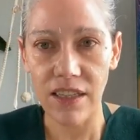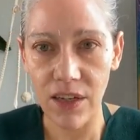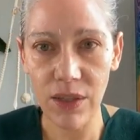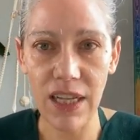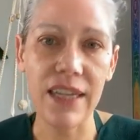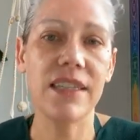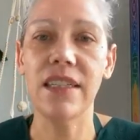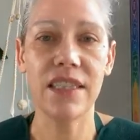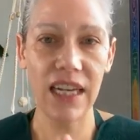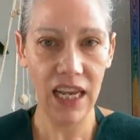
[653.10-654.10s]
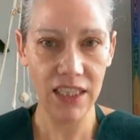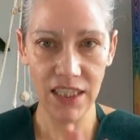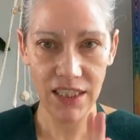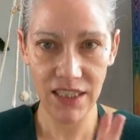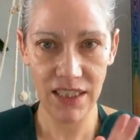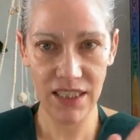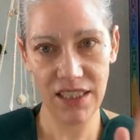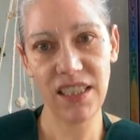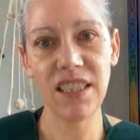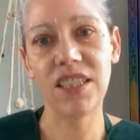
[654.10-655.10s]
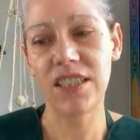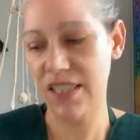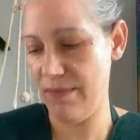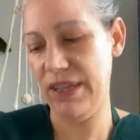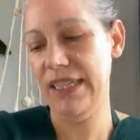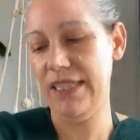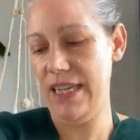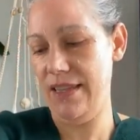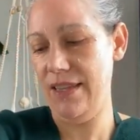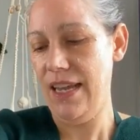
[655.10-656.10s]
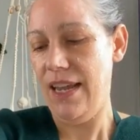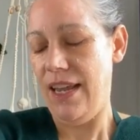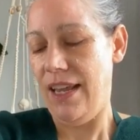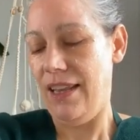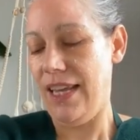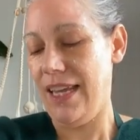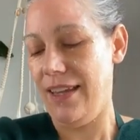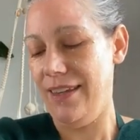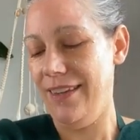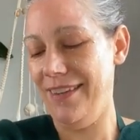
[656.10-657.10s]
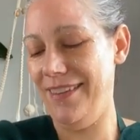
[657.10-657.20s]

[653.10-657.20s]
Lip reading: no one likes how skin ages. It's just unpleasant. Like,